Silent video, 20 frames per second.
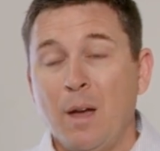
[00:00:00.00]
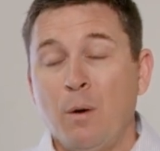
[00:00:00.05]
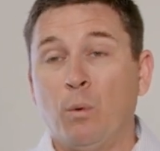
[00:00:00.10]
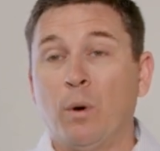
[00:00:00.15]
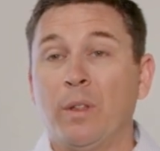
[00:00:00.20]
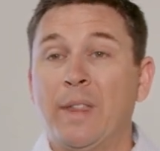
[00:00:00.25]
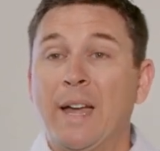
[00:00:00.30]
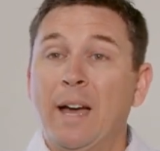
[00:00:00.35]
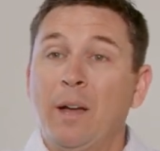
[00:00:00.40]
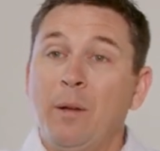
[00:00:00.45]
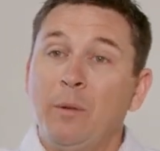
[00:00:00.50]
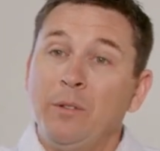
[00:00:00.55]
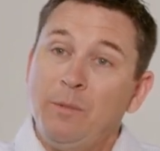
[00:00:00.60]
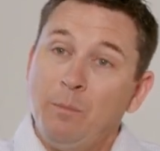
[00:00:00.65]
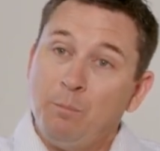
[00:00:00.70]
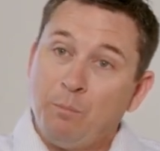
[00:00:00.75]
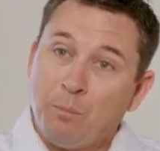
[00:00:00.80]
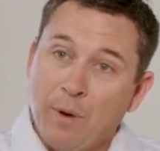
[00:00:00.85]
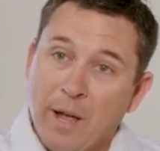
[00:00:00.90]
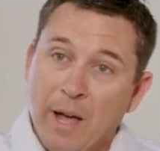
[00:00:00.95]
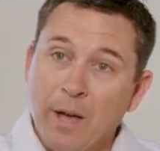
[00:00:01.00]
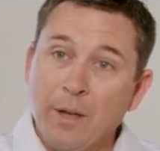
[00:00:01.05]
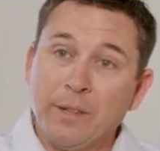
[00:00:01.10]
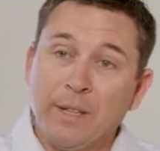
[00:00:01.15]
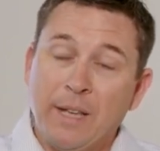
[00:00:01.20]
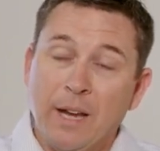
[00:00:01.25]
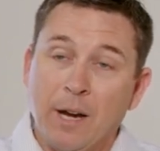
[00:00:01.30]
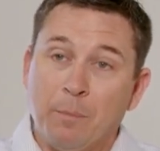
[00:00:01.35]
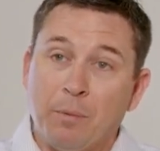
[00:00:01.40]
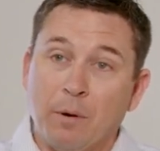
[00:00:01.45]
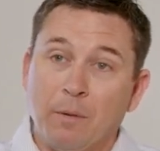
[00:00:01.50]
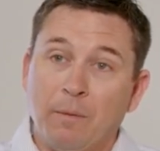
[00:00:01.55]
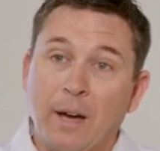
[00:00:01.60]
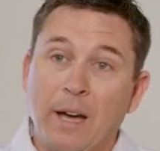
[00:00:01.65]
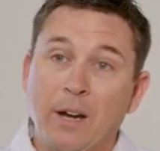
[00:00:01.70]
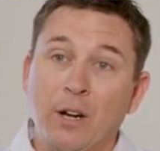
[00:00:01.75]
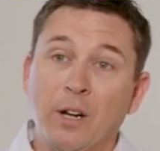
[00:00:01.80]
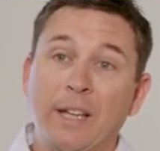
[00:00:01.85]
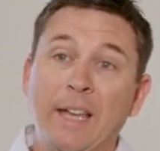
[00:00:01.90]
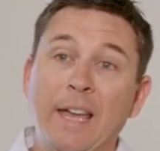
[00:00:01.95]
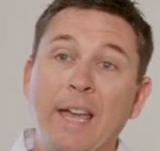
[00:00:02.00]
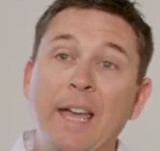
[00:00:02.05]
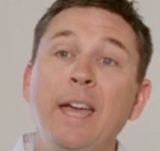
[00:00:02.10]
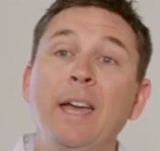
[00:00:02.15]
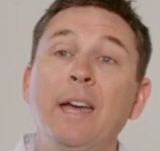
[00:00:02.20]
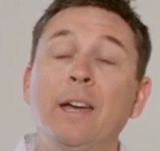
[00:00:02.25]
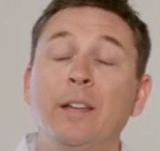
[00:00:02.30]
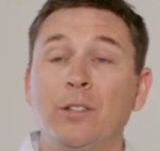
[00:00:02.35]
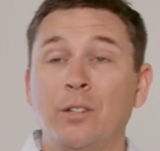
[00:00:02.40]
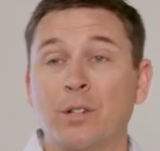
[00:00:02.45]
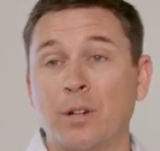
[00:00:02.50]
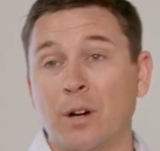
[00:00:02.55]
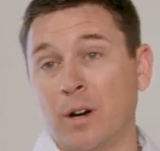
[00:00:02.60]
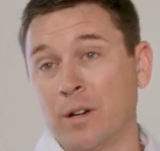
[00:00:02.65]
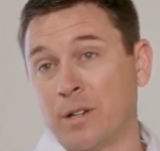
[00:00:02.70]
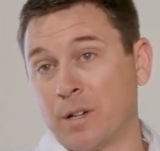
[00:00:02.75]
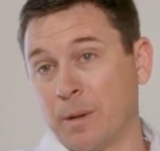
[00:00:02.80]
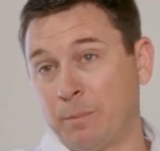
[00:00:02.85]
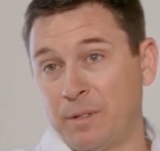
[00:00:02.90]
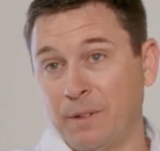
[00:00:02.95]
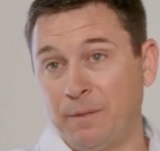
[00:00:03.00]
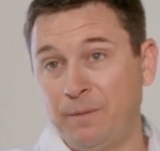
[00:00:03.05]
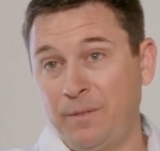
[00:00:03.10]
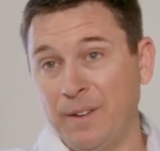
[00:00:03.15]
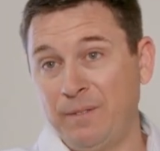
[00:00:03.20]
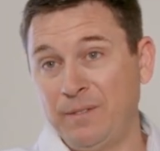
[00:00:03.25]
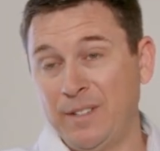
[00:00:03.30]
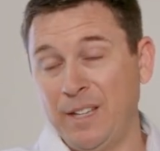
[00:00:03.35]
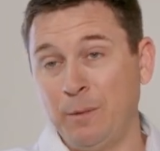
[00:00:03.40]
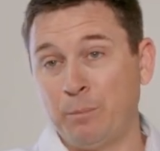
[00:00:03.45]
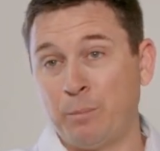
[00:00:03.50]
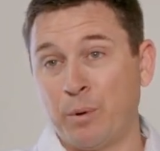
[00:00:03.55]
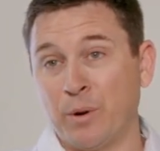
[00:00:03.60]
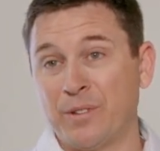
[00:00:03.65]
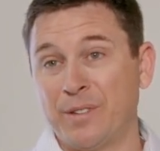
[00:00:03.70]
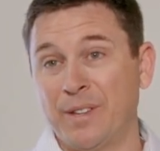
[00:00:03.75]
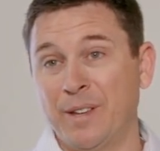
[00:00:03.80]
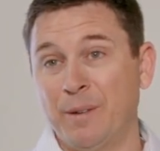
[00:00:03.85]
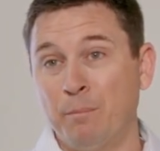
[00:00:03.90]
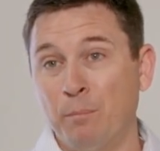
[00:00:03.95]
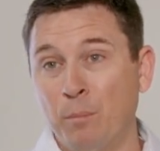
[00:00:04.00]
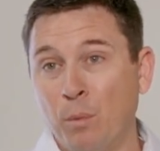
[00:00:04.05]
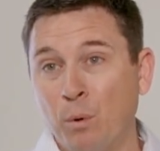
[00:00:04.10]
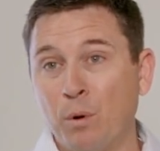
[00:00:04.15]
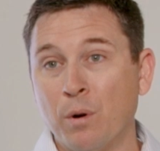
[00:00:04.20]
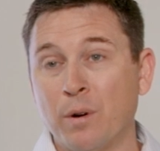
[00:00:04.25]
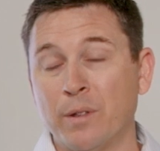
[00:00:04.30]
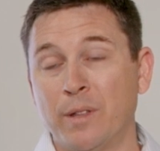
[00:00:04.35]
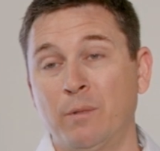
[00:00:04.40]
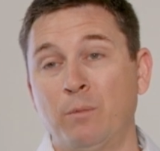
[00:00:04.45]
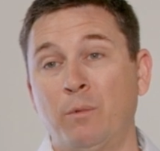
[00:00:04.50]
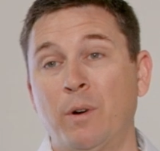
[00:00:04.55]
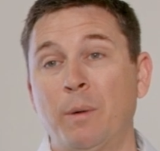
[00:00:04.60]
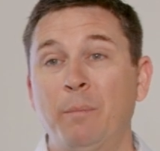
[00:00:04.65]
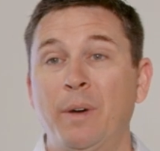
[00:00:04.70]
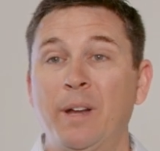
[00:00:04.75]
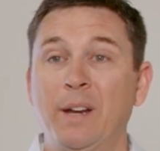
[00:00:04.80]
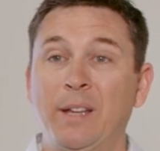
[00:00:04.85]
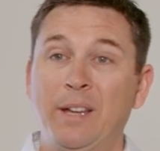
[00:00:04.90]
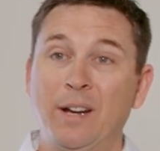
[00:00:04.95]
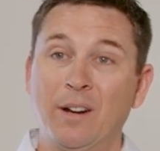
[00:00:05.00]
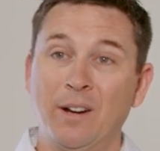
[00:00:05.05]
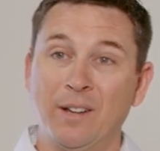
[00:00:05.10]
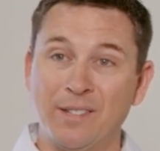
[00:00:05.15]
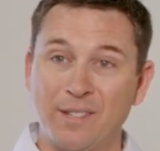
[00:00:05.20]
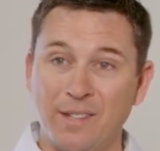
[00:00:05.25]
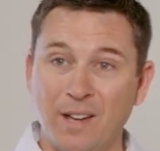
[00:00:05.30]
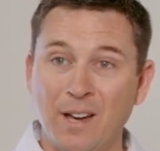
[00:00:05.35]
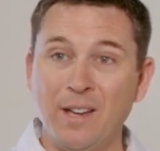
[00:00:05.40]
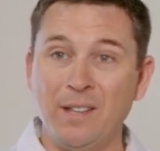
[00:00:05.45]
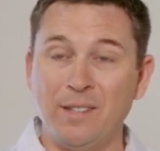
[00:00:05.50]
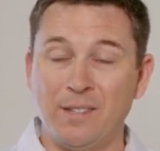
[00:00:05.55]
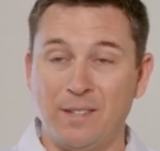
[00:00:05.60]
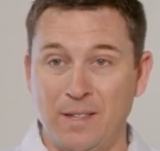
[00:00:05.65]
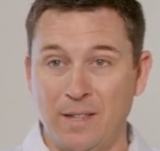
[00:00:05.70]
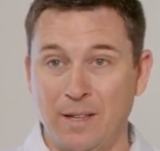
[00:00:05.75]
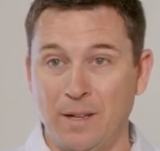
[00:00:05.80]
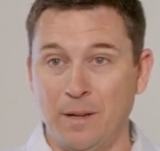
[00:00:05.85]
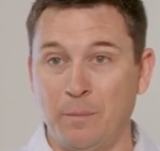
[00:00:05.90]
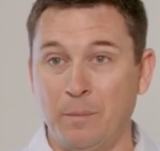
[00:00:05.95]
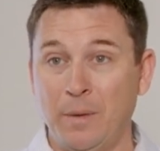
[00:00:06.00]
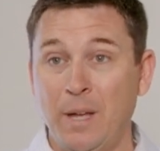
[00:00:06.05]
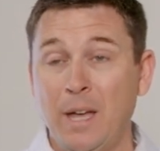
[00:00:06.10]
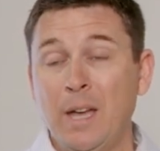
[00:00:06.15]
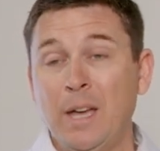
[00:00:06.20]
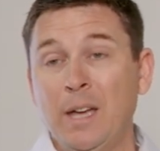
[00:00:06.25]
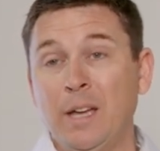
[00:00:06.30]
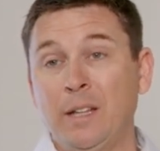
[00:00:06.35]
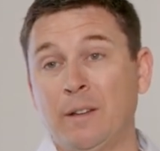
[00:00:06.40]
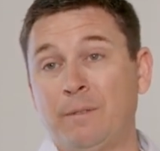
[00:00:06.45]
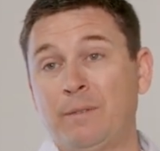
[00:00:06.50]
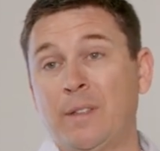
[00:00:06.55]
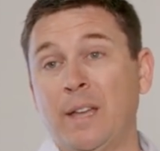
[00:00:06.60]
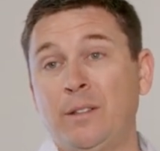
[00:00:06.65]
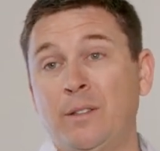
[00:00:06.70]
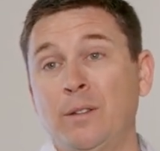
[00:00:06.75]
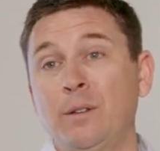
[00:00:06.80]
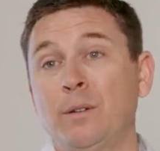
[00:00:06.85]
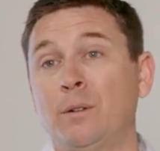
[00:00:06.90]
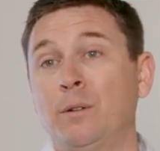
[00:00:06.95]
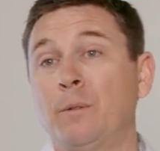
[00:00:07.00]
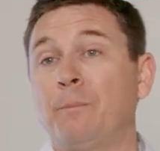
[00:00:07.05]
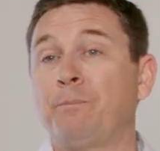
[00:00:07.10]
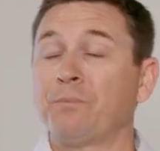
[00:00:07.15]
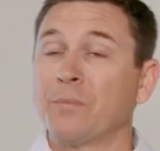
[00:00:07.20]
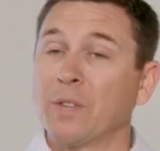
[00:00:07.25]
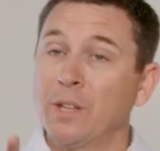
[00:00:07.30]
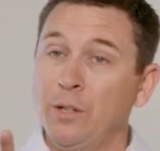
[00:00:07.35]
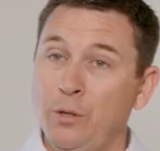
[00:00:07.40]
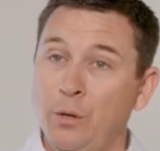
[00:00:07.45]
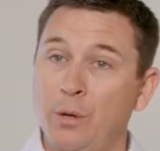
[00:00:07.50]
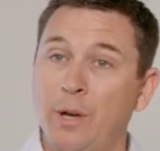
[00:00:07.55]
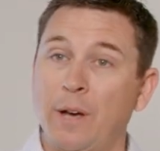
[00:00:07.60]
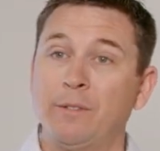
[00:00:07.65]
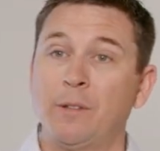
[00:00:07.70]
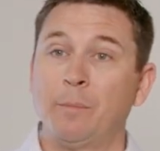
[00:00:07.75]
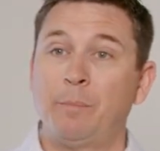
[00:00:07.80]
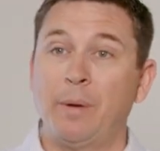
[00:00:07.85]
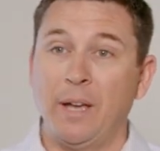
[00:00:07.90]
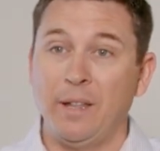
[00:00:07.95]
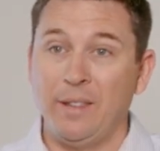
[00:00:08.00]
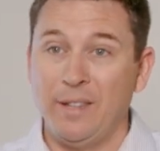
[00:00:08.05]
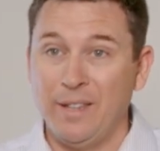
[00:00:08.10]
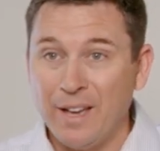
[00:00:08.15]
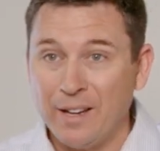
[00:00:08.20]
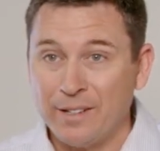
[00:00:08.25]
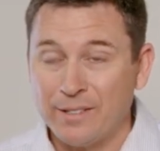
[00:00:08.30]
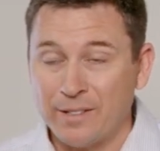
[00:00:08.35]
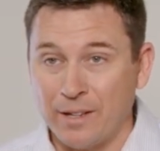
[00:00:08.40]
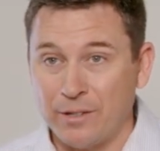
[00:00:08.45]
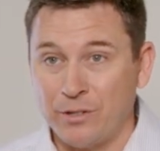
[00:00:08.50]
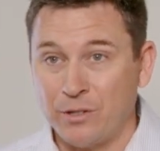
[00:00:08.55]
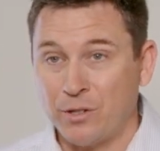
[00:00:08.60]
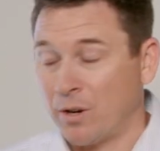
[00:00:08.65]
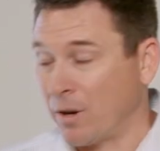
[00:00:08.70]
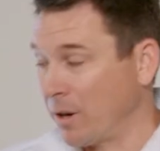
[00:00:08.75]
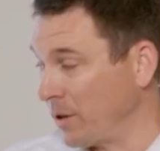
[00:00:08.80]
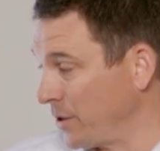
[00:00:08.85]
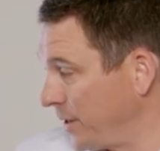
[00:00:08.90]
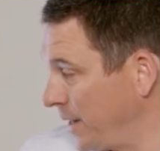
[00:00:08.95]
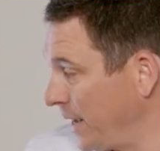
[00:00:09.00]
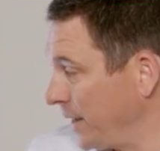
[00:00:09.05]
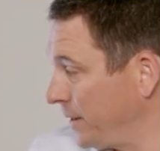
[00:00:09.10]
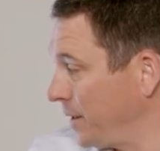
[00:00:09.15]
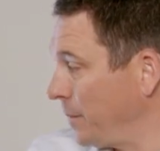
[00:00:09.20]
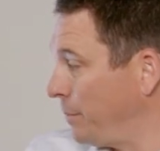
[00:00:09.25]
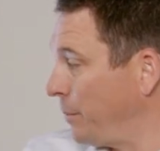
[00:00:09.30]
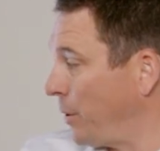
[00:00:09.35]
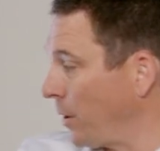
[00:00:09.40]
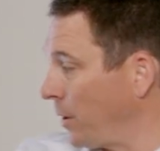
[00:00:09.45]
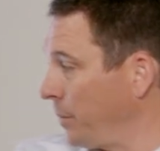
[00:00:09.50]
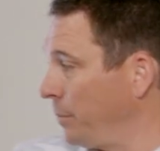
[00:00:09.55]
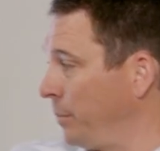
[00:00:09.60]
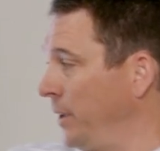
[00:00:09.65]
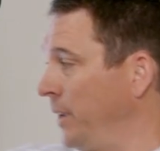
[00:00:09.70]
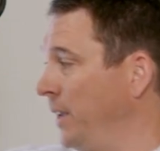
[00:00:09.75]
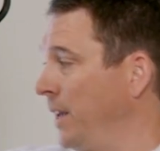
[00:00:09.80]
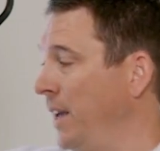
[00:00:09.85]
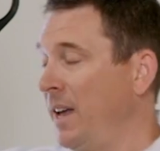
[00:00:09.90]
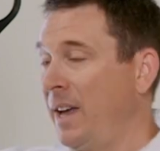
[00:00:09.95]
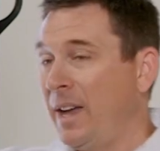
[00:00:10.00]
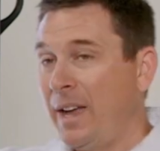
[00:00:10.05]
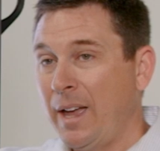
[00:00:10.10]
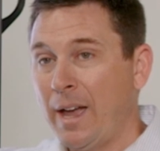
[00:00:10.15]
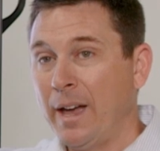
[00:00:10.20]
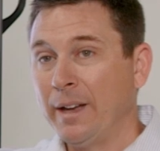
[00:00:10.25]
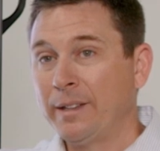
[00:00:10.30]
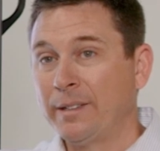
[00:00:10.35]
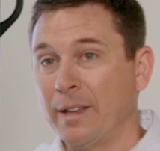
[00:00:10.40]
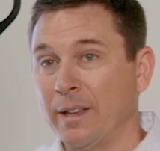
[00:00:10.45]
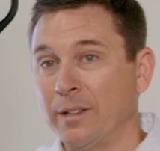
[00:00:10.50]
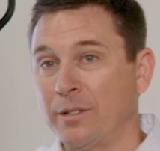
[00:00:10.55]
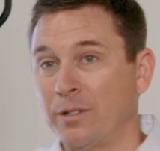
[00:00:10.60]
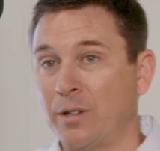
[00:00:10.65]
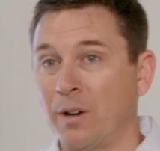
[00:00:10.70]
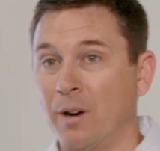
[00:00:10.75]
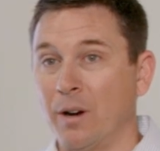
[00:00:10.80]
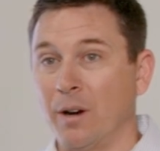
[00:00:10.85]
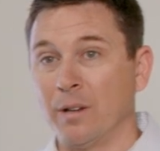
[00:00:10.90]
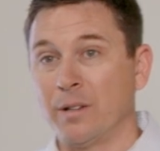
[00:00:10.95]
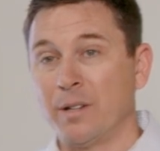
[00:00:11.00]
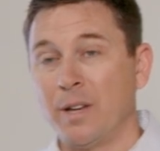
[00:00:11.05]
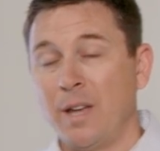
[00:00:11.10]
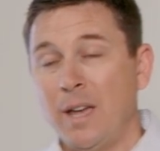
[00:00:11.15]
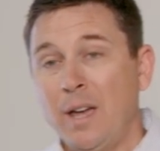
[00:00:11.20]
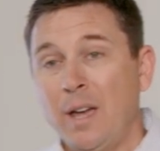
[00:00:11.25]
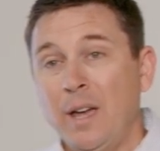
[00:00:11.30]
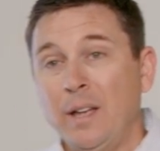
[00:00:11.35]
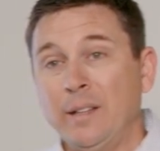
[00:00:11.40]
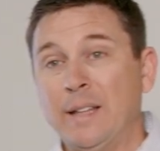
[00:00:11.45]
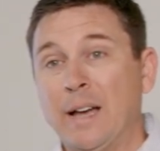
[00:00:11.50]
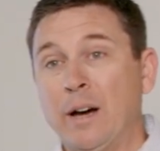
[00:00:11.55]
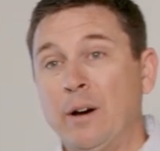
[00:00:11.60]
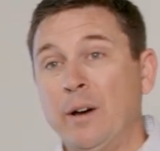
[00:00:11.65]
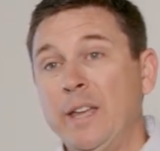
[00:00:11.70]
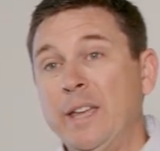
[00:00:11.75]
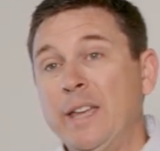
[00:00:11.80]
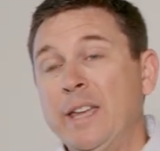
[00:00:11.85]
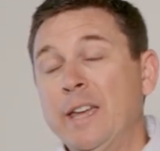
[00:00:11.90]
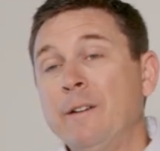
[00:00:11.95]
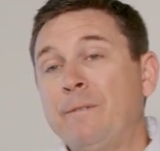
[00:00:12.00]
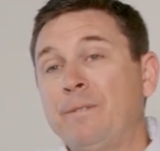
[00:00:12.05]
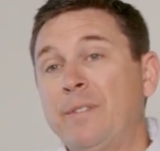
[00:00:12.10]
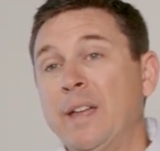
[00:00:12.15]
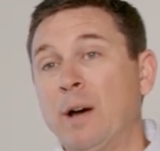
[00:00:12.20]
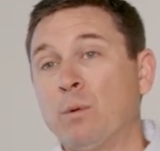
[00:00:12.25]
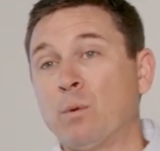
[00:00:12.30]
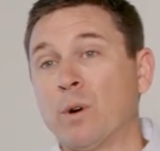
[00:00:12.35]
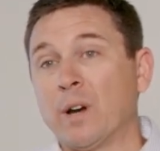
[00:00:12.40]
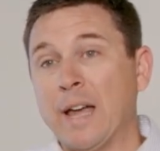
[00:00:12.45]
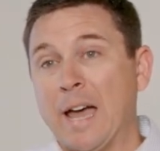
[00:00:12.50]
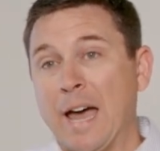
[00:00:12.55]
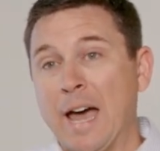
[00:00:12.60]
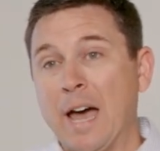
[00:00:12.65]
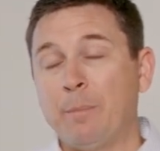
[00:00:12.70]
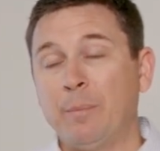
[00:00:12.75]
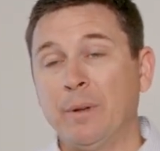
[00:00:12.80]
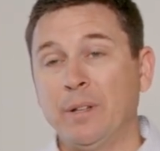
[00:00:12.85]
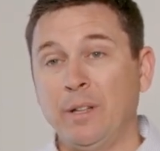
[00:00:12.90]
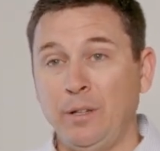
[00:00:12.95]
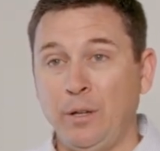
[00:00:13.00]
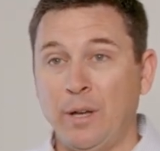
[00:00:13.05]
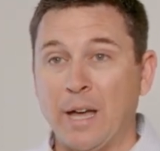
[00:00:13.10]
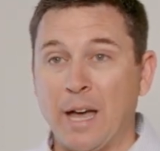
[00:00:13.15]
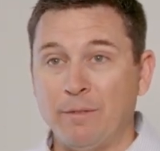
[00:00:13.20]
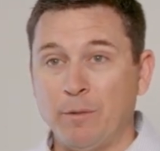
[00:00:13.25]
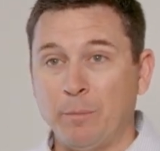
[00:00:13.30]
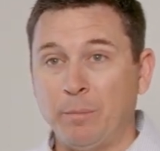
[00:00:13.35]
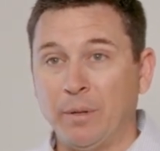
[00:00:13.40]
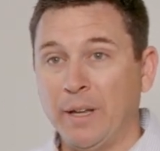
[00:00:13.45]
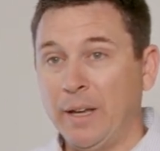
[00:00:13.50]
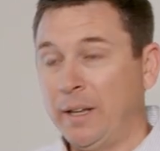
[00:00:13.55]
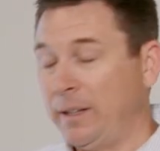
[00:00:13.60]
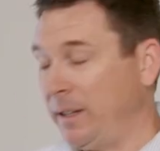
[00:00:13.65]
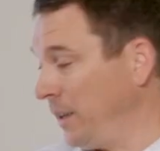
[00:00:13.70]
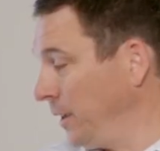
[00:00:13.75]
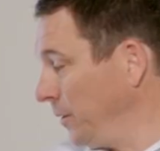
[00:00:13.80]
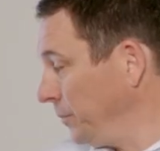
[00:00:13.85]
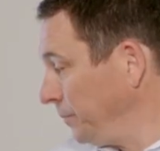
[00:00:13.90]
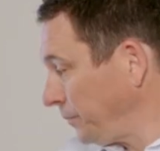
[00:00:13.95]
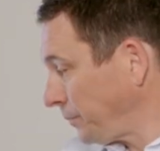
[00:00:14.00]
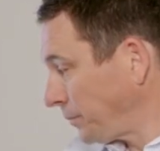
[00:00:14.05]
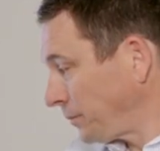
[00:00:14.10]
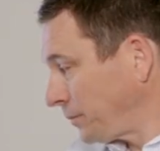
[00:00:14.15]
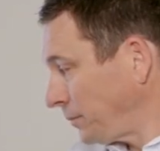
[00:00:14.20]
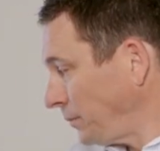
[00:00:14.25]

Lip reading: Well, that healthcare provider can charge up to 15% more than what Medicare assigns them, and if they do, you have to pay the excess charge. That's the Part B excess charge. Now, if that were to happen and you have a Plan N,